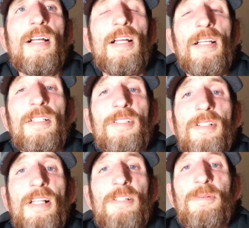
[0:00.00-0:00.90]
And so
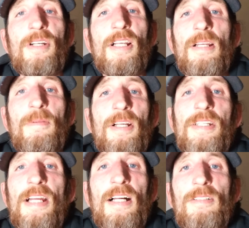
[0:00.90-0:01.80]
that's where I am right
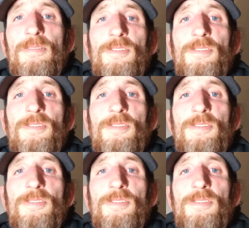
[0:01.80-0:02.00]
now.